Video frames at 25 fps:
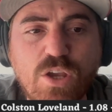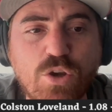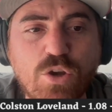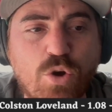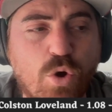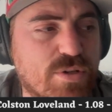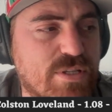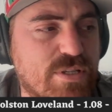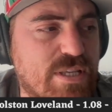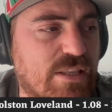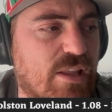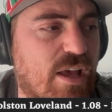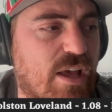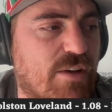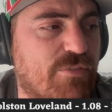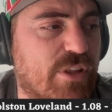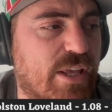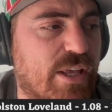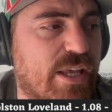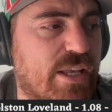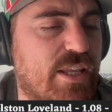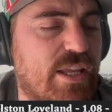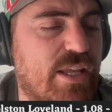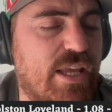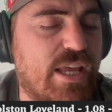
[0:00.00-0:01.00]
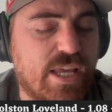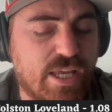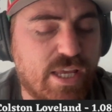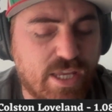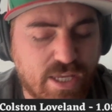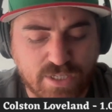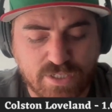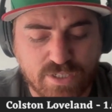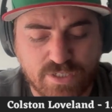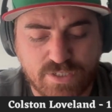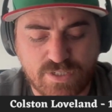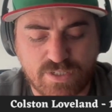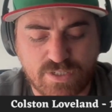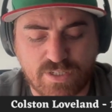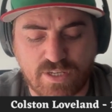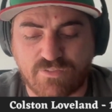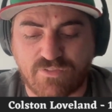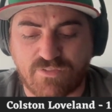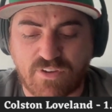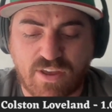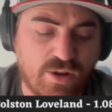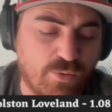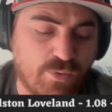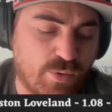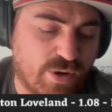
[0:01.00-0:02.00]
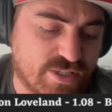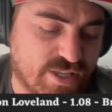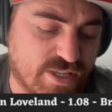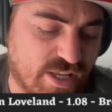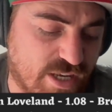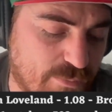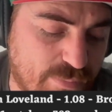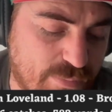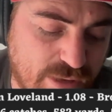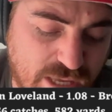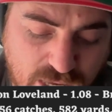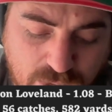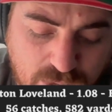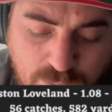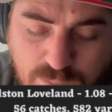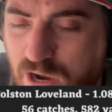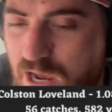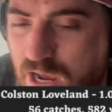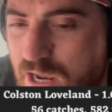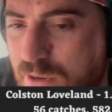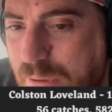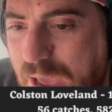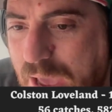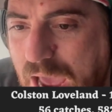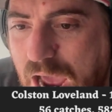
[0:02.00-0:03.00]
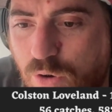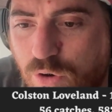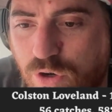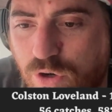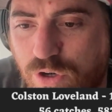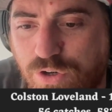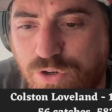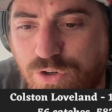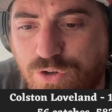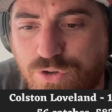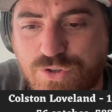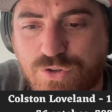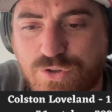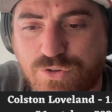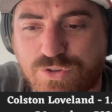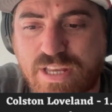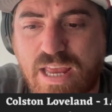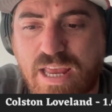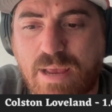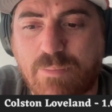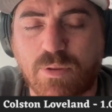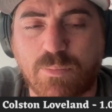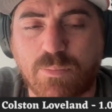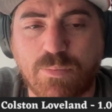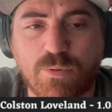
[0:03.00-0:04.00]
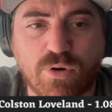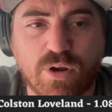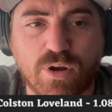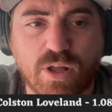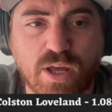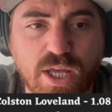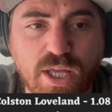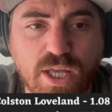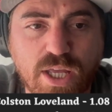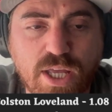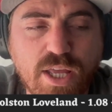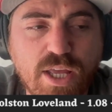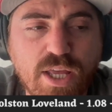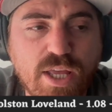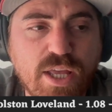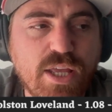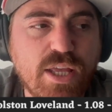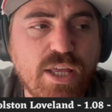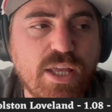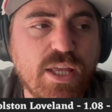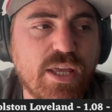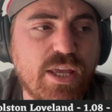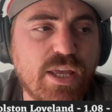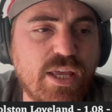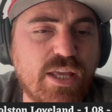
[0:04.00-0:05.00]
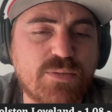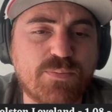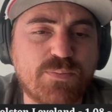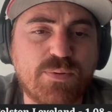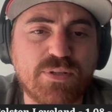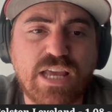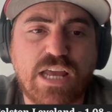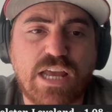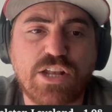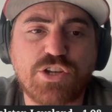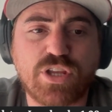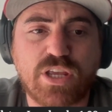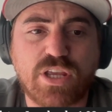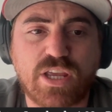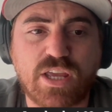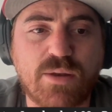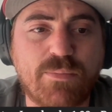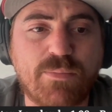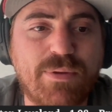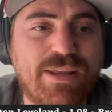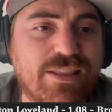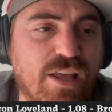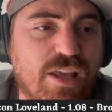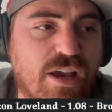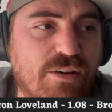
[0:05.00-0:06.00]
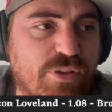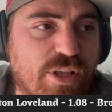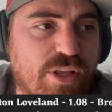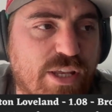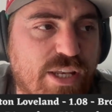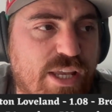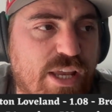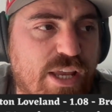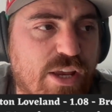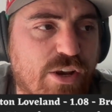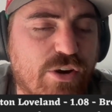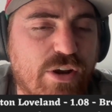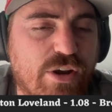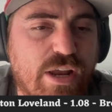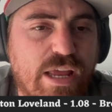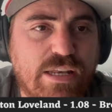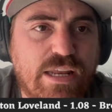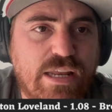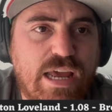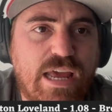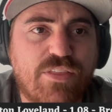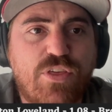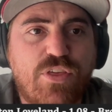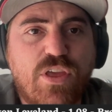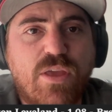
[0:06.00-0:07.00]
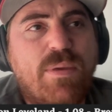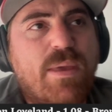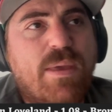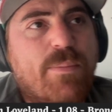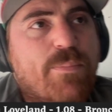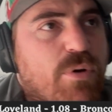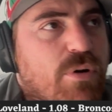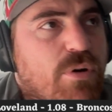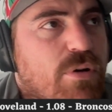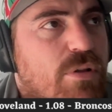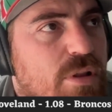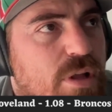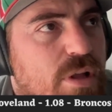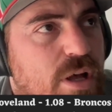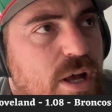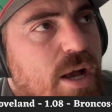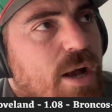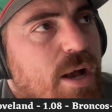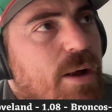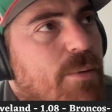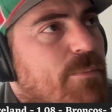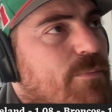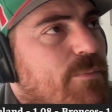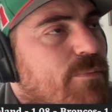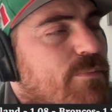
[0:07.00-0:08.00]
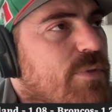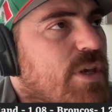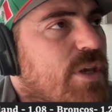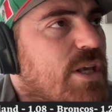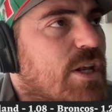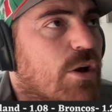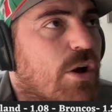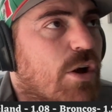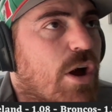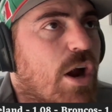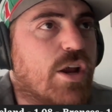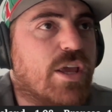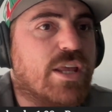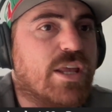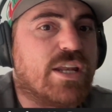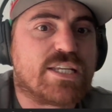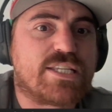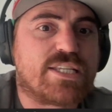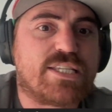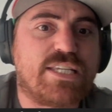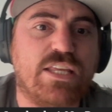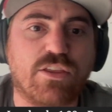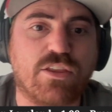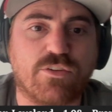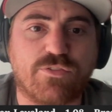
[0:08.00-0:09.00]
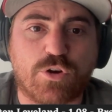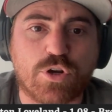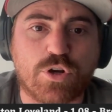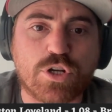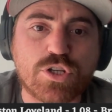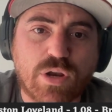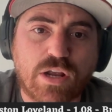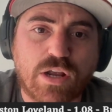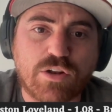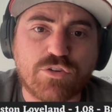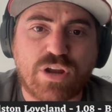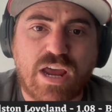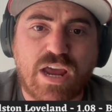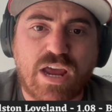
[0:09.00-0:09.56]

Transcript: Colston Loveland is, if anyone's going to be Brock Bowers or Sam Laporta, it's potentially going to be Loveland here. And I think people, are going to see the first round